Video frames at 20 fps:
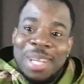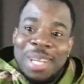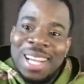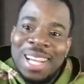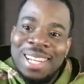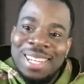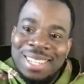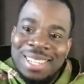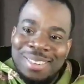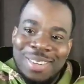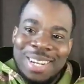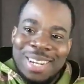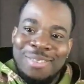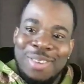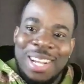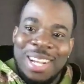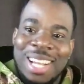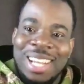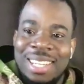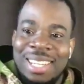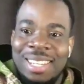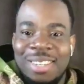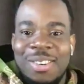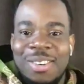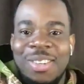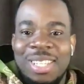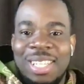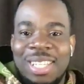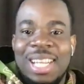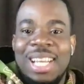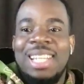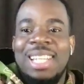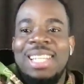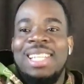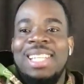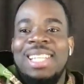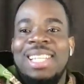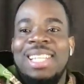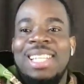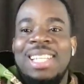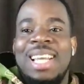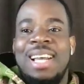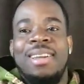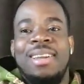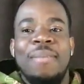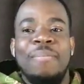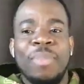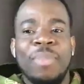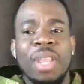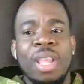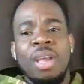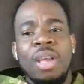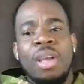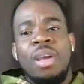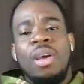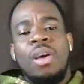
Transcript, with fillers: Of course, we can't we, yeah. we can't discuss yeah. that. Yeah.